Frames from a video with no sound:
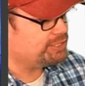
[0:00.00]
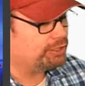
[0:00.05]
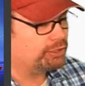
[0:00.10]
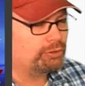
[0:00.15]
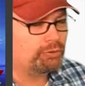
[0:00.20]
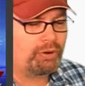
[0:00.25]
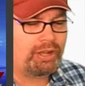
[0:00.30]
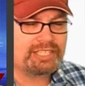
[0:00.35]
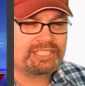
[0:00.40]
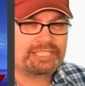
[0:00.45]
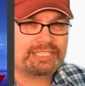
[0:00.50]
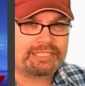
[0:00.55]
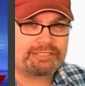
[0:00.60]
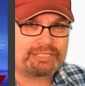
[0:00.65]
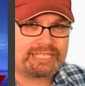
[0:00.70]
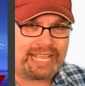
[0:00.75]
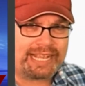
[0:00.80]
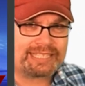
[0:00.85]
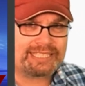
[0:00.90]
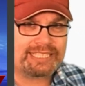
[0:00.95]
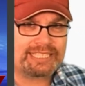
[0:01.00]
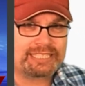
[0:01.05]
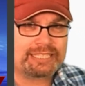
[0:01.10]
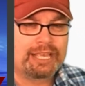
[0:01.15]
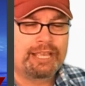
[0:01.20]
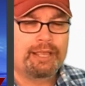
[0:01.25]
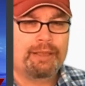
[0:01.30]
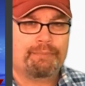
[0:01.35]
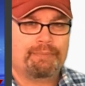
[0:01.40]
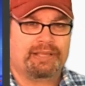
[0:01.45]
here across Texas
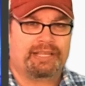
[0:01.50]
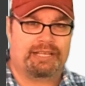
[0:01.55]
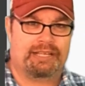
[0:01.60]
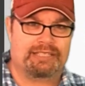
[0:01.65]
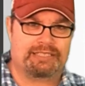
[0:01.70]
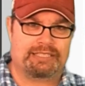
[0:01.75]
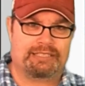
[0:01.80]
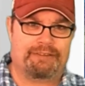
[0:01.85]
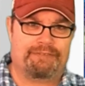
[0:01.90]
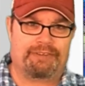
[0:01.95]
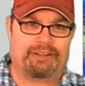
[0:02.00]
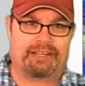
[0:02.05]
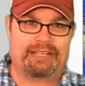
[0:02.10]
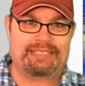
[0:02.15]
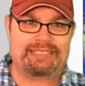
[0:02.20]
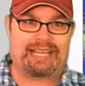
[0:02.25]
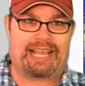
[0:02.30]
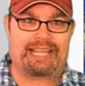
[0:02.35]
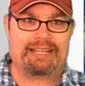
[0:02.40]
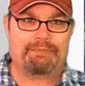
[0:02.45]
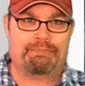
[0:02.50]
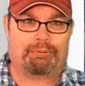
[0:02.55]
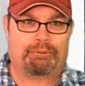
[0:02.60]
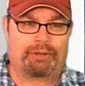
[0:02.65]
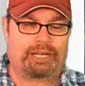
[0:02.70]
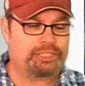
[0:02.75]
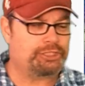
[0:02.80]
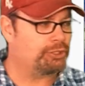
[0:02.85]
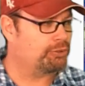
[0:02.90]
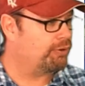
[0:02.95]
because of the very tight
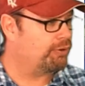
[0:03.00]
pressure